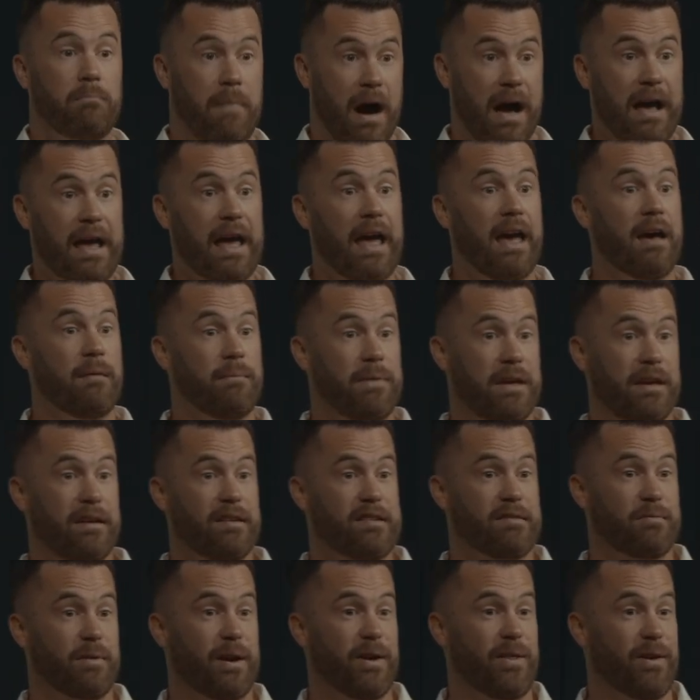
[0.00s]
Miami
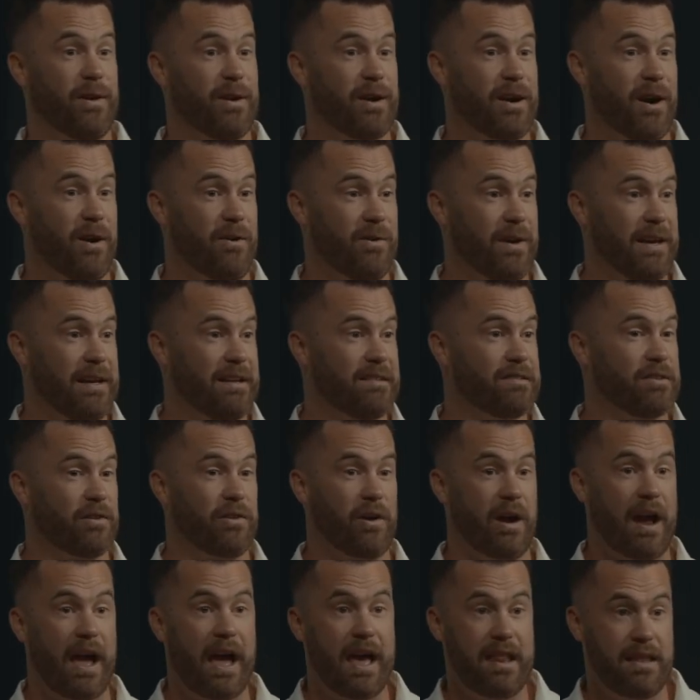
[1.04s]
is where they're going. So
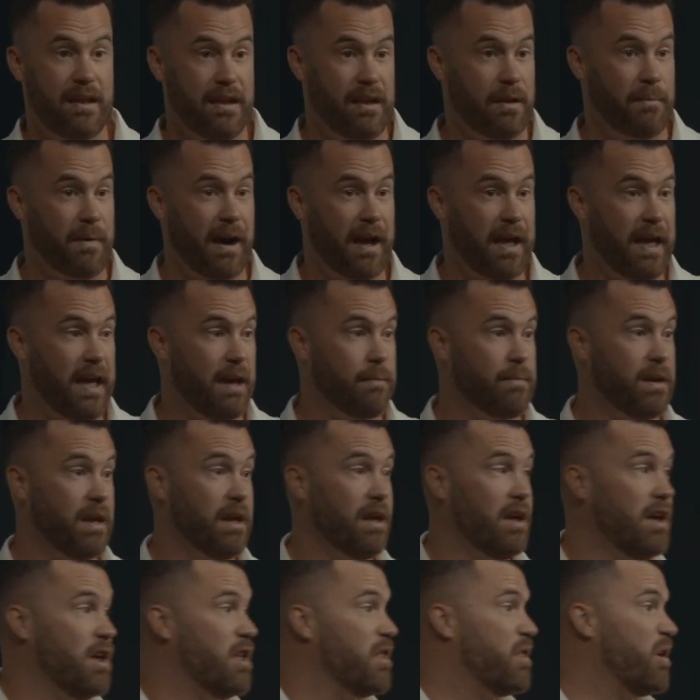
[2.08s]
they're heading to
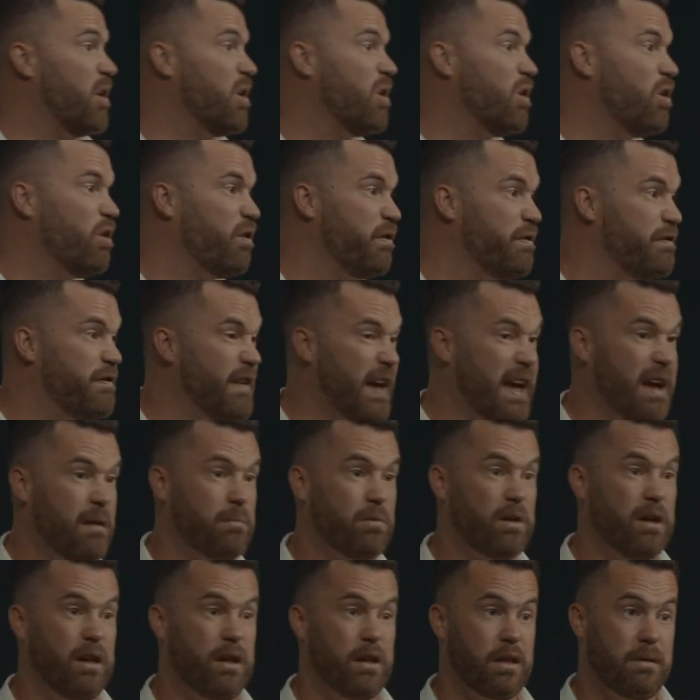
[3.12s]
Miami. The whole
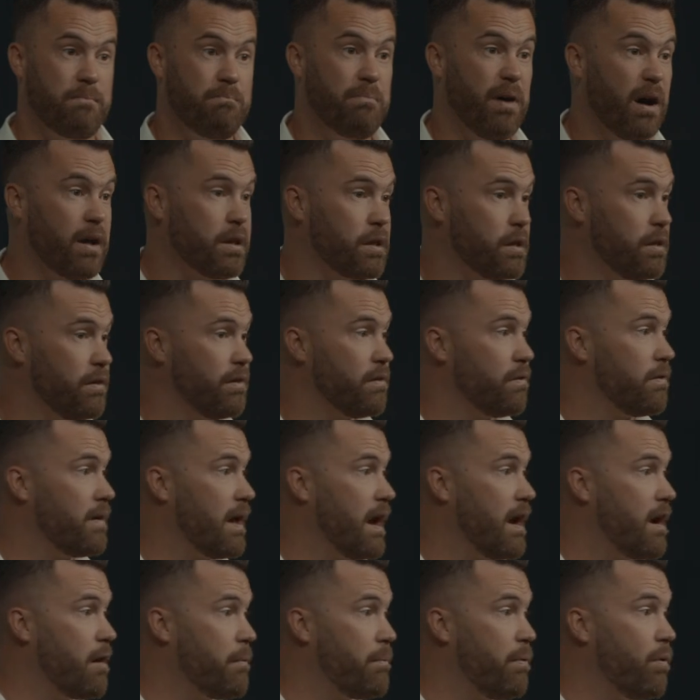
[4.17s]
family is busting through
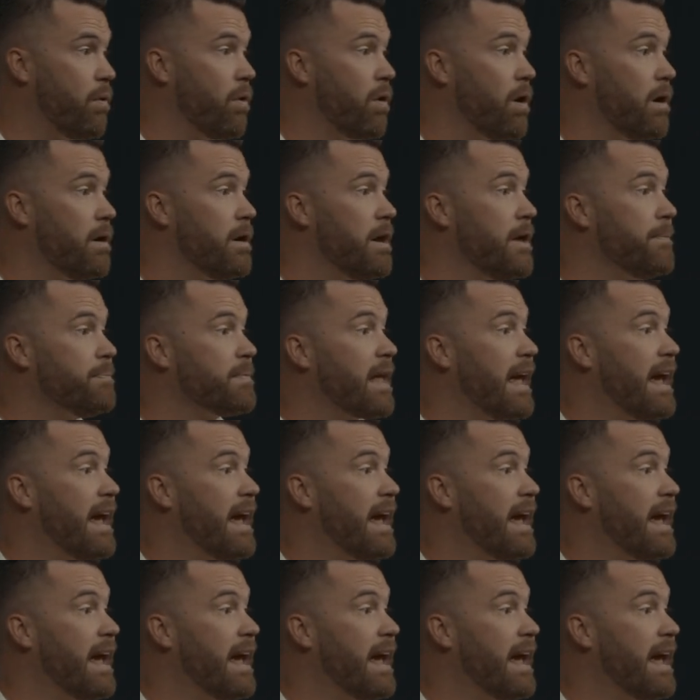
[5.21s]
the airport.